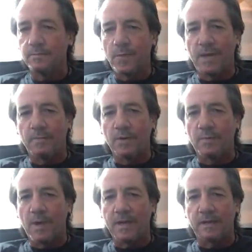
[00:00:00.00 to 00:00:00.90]
pat him on the
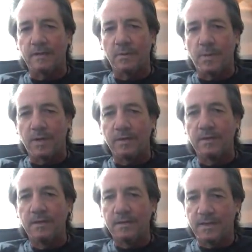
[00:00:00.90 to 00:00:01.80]
back a little bit,
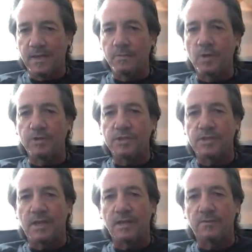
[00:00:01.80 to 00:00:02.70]
get him on your
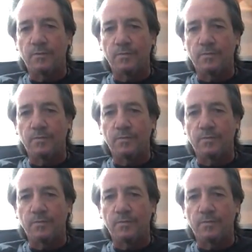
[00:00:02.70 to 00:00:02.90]
side,